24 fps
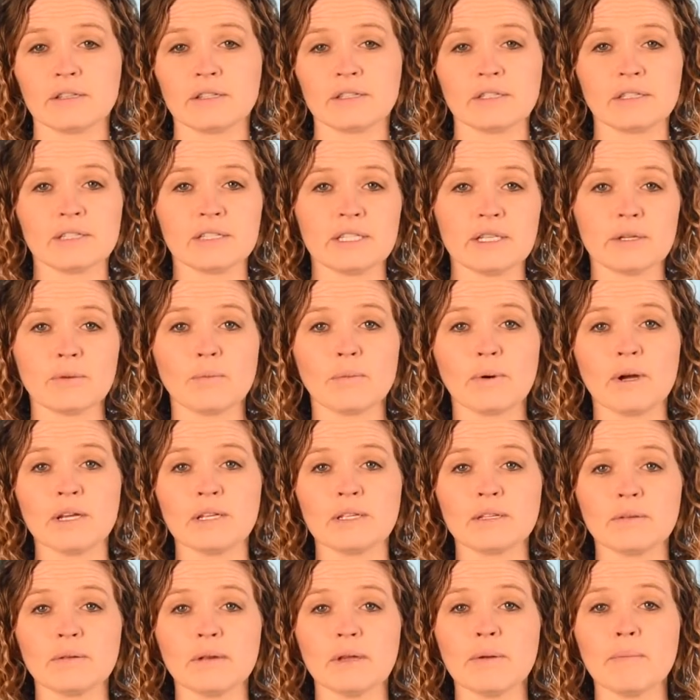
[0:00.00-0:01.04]
to see
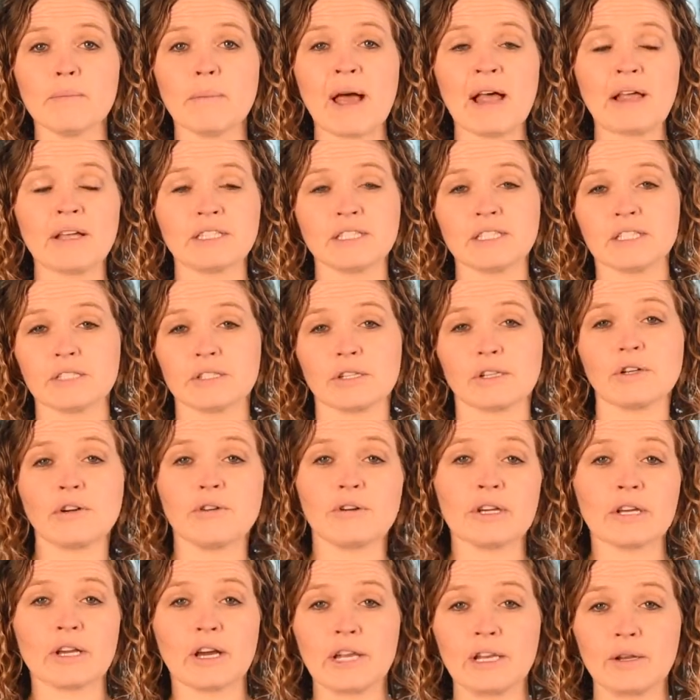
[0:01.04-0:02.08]
what imbalances are
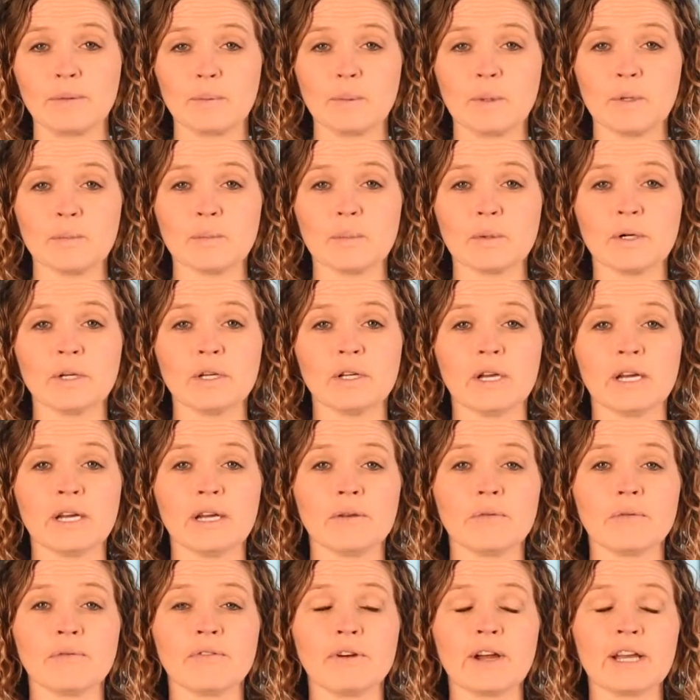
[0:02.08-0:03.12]
going on in people
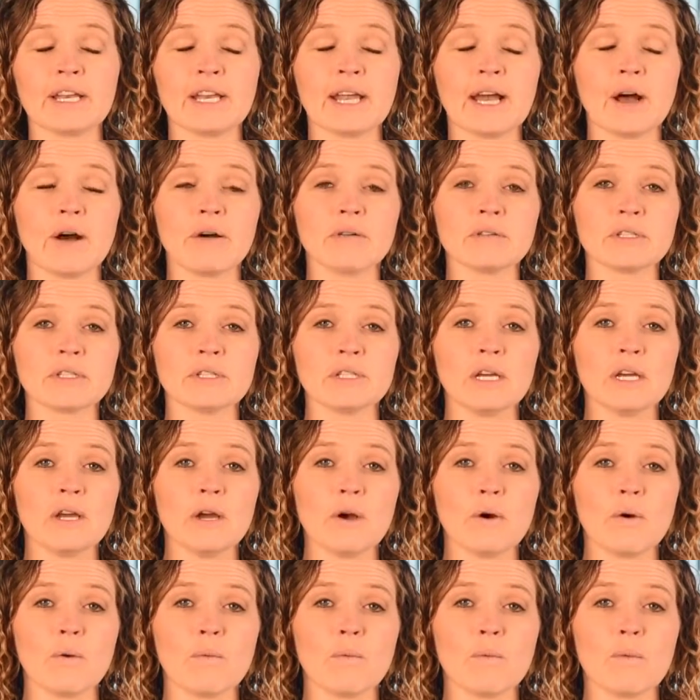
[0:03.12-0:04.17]
and find out
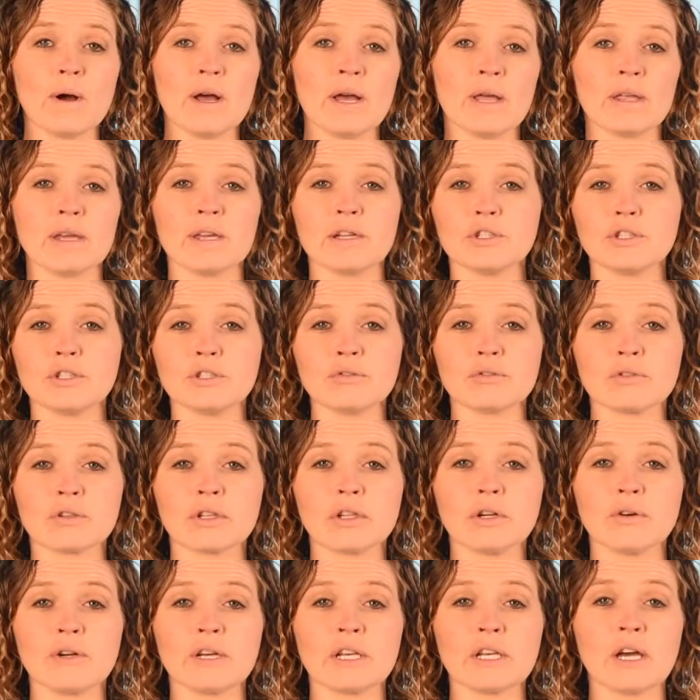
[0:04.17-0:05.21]
what issues are
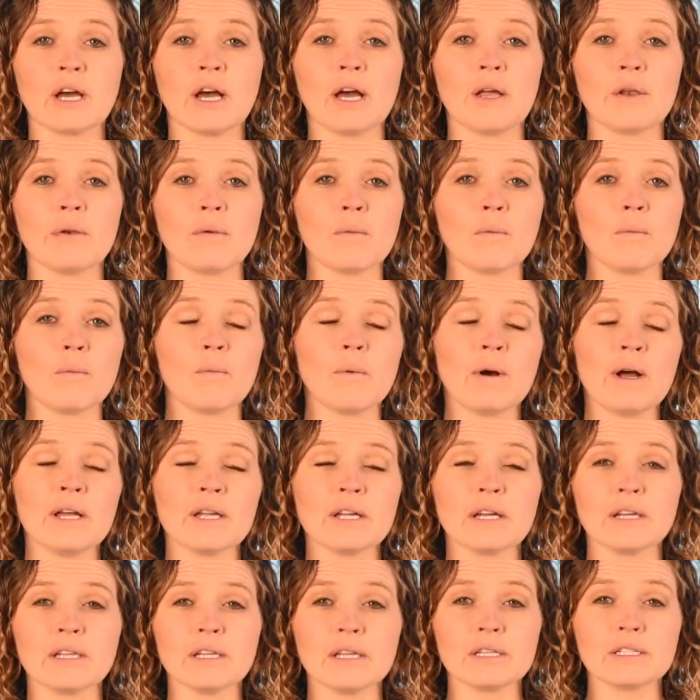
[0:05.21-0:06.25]
going on,
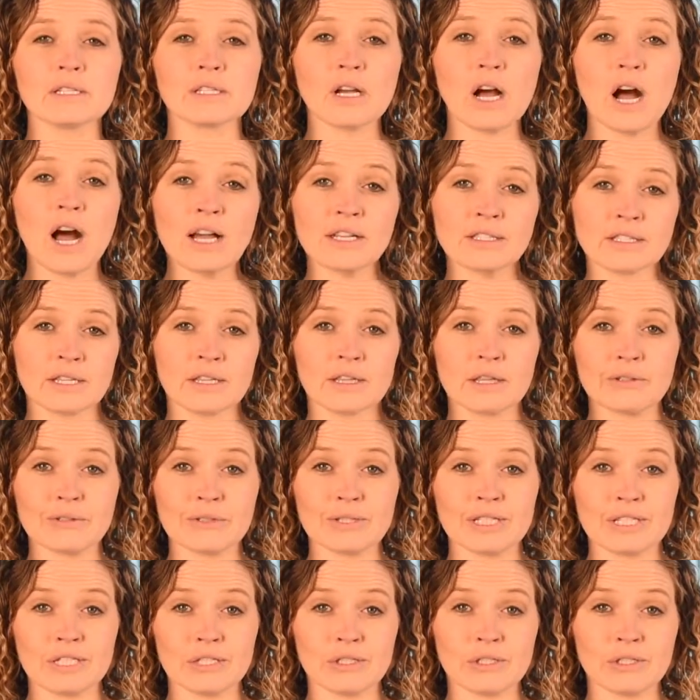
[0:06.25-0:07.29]
what is causing
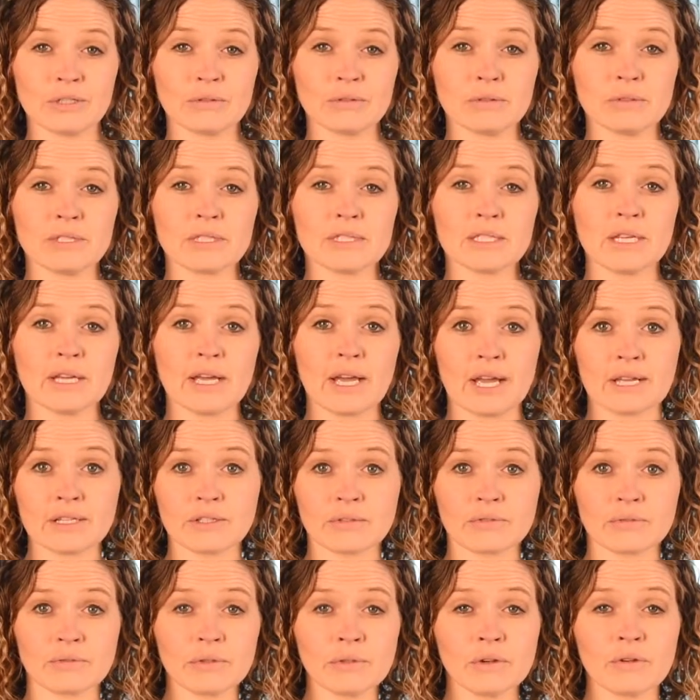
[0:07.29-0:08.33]
those issues
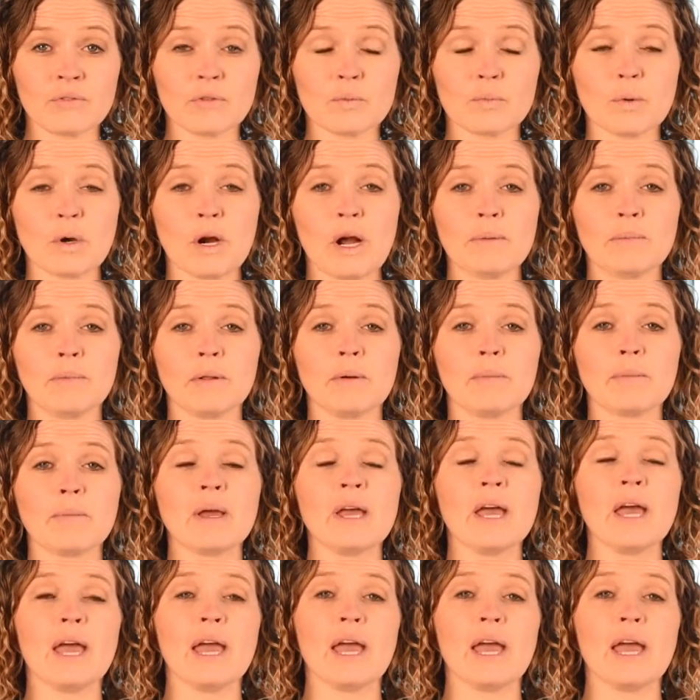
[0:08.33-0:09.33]
as the root of the problem,